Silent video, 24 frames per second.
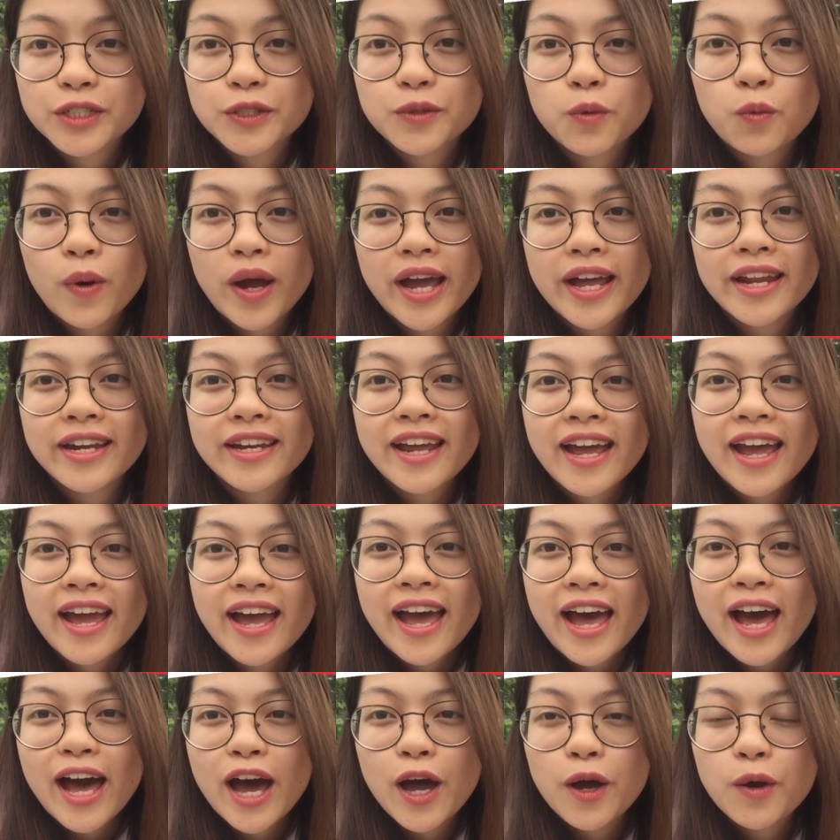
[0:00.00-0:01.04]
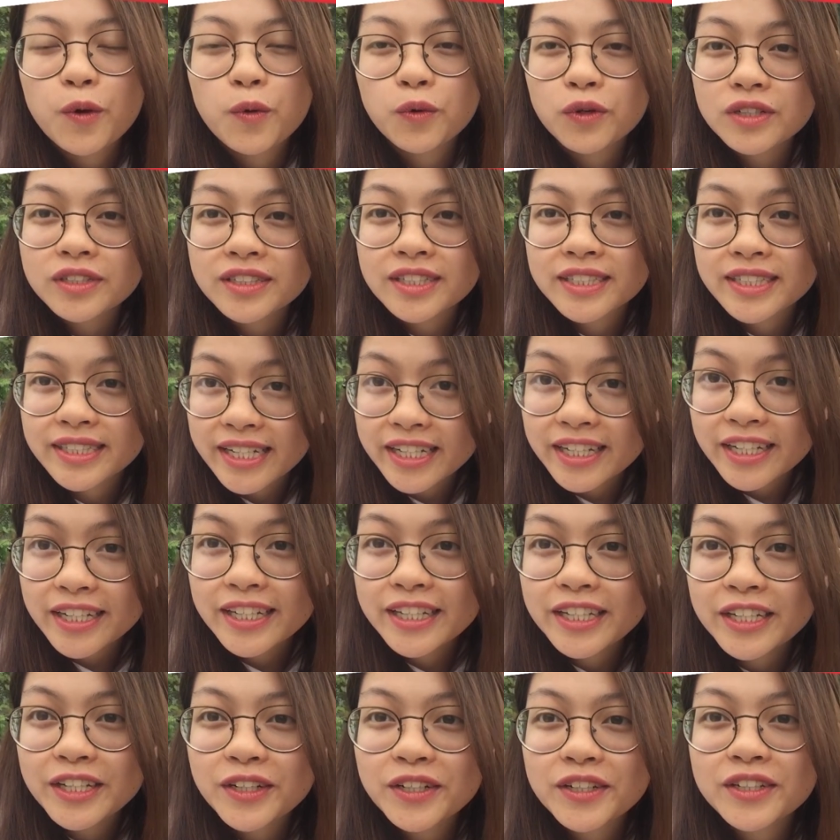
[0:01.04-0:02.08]
When I was a
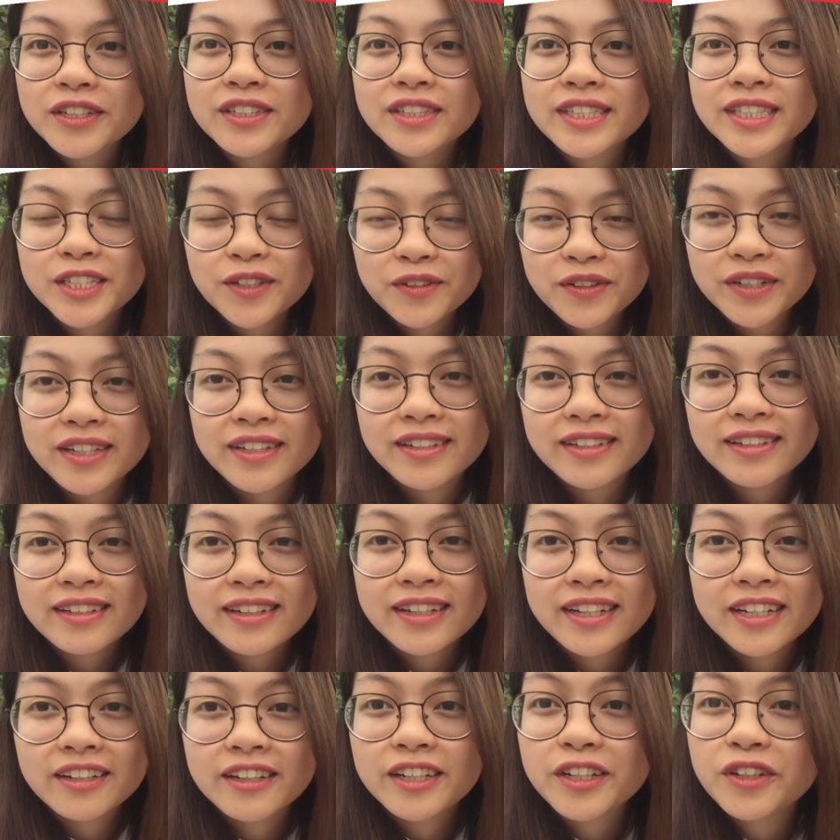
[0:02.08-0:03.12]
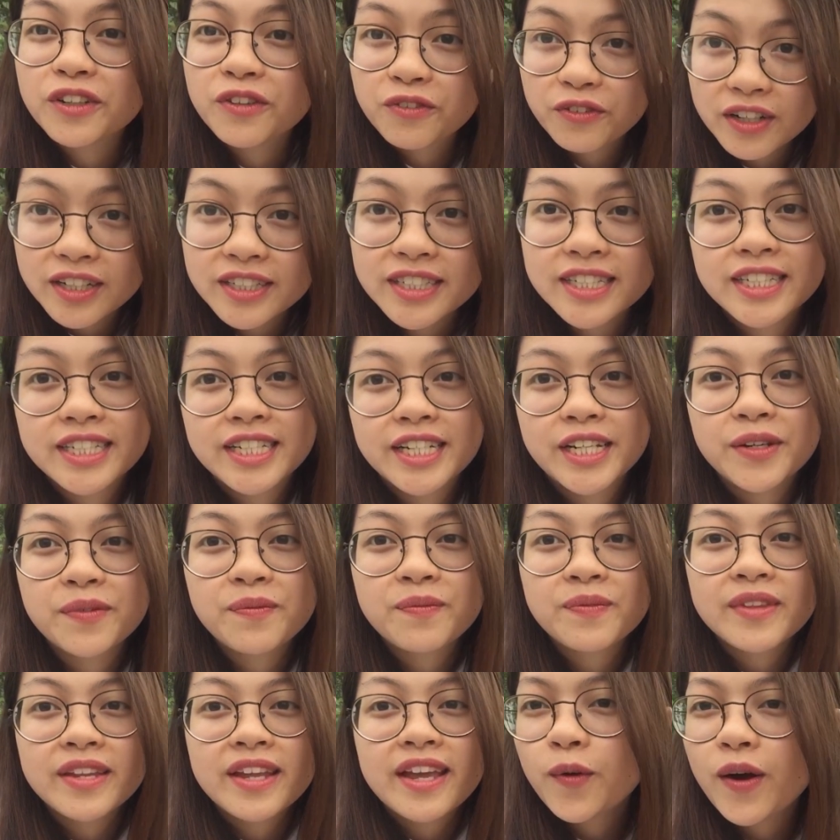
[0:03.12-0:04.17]
second year student in the university,
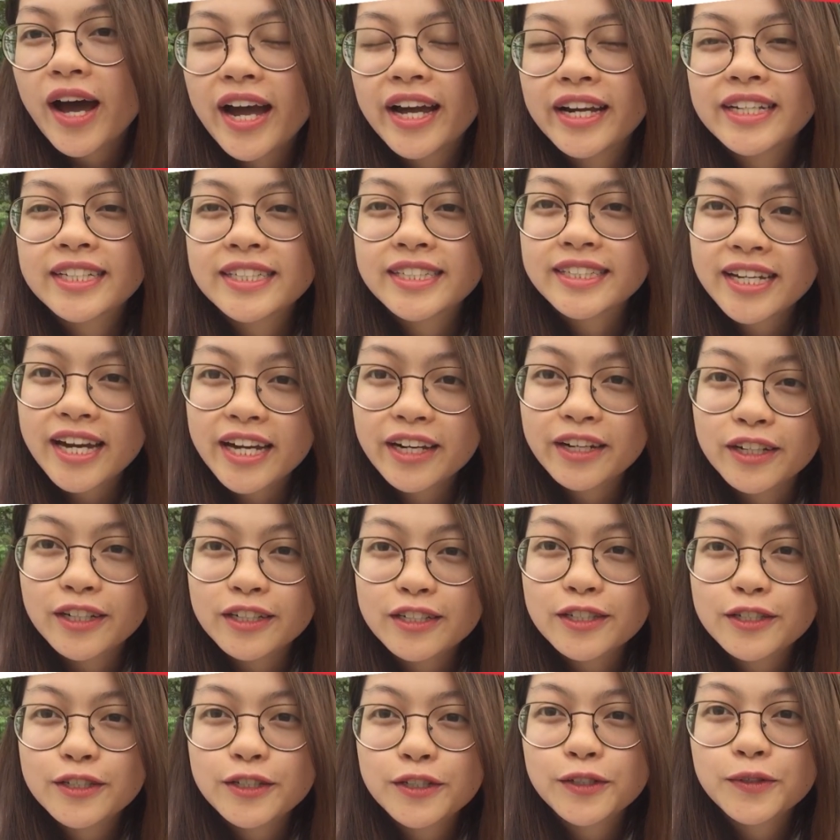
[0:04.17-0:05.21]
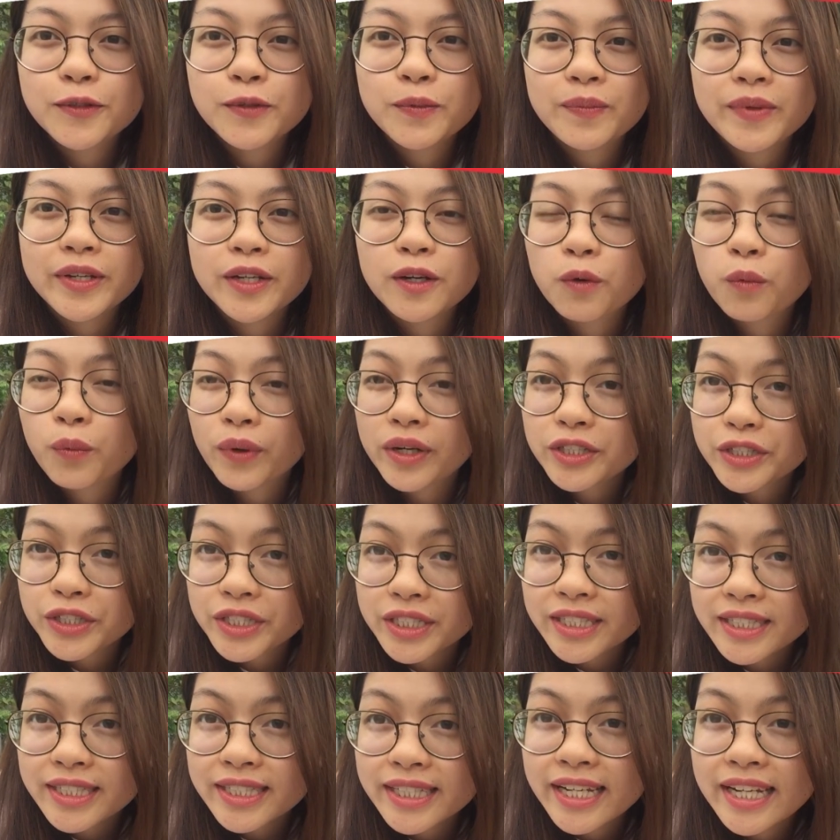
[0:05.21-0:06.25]
I decided to be a
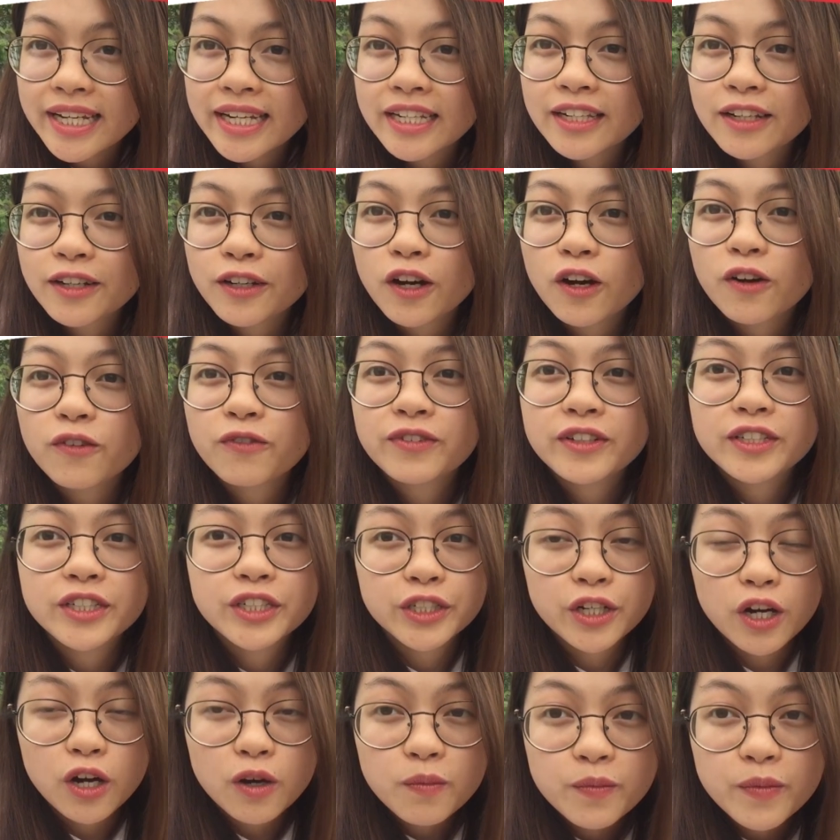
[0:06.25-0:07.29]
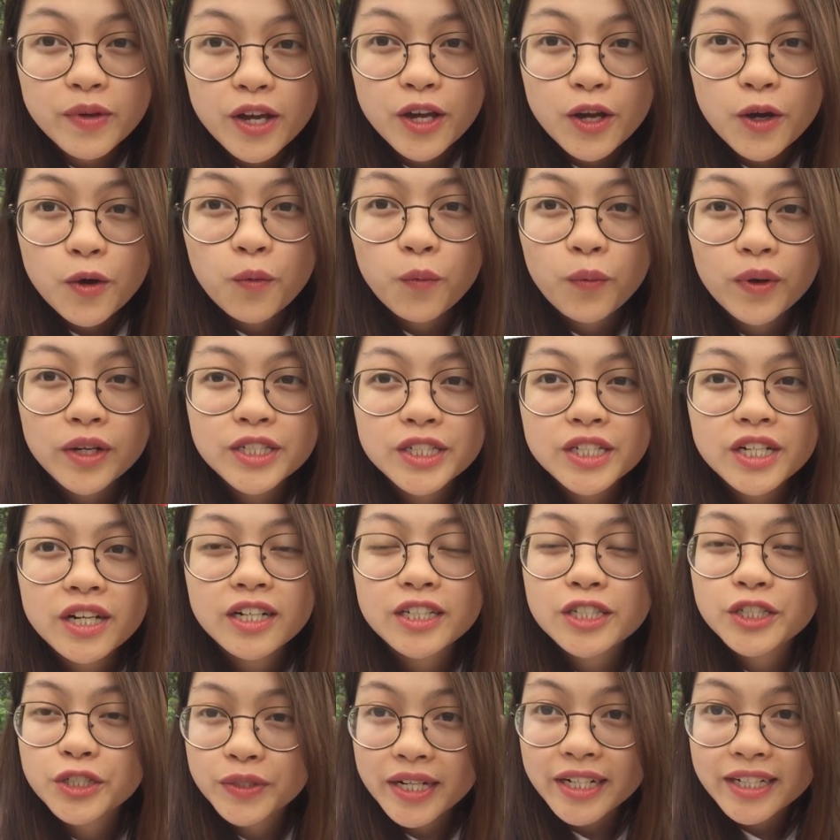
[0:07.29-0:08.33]
waitress in a coffee shop, which
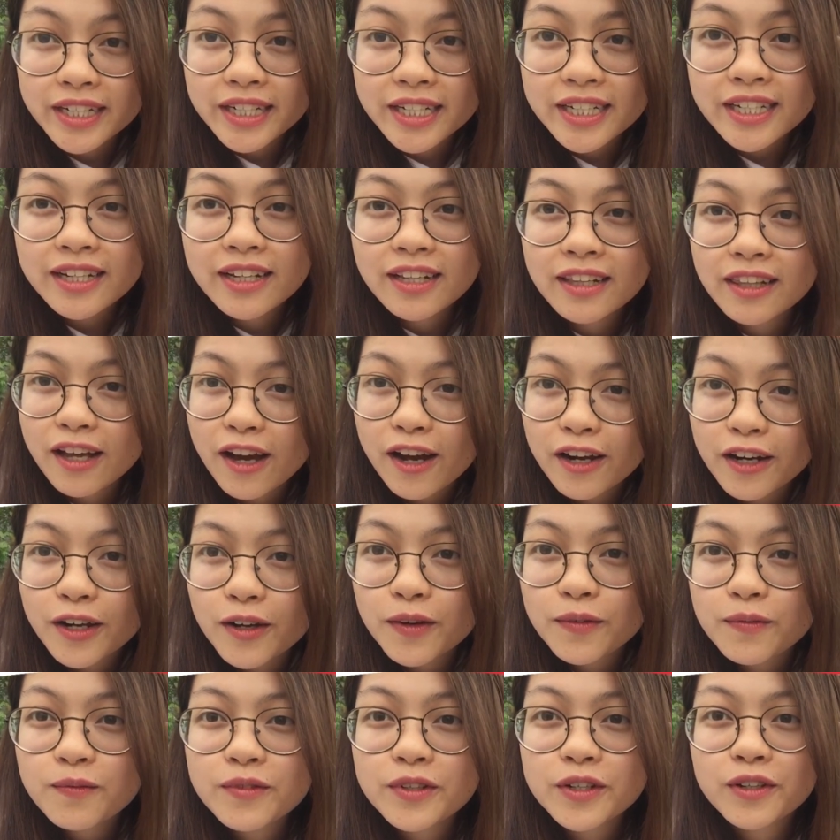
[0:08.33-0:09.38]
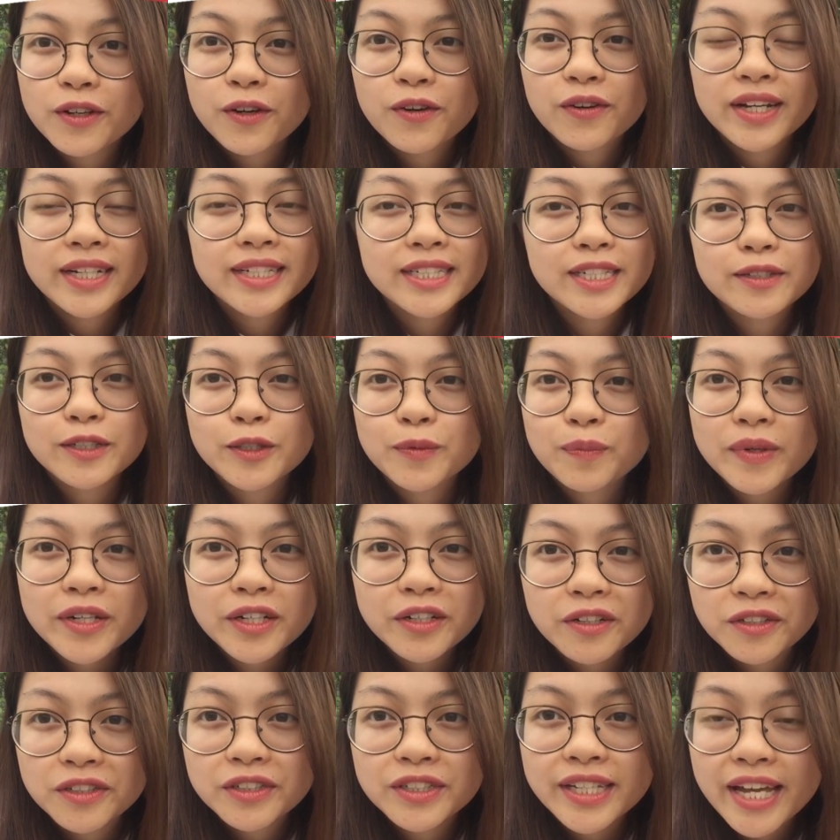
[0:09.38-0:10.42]
attracted a lot of, you know, native
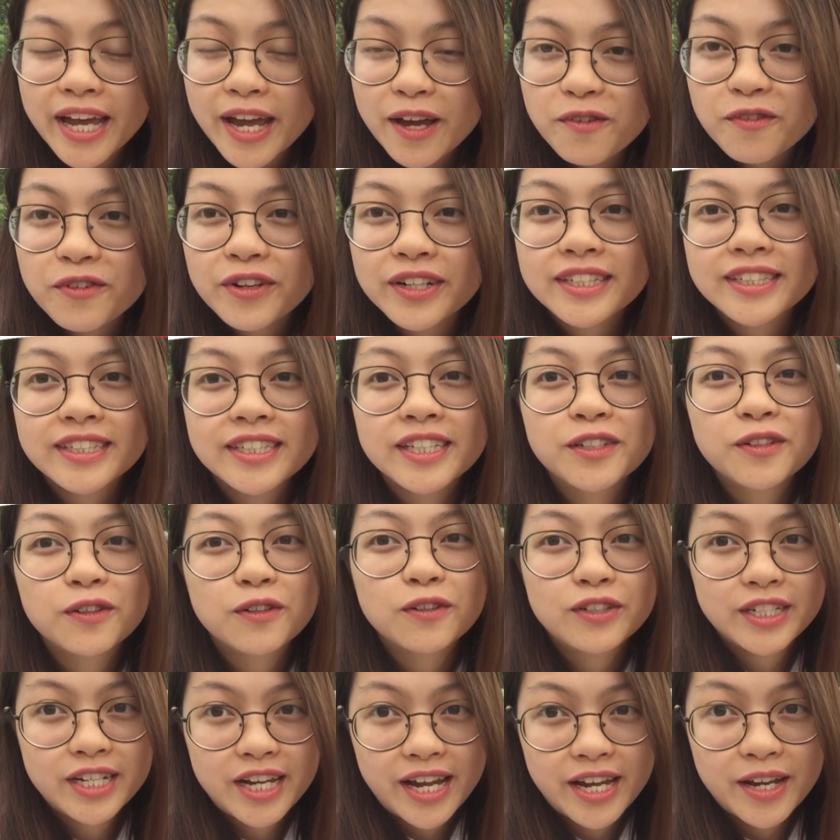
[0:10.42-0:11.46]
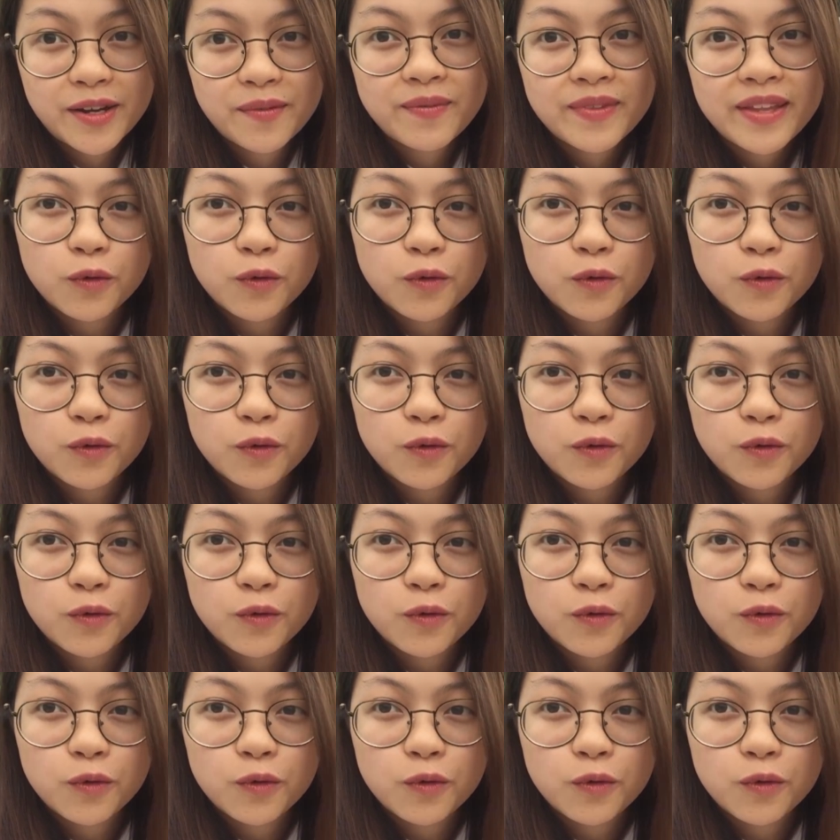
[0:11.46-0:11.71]
speakers every single day.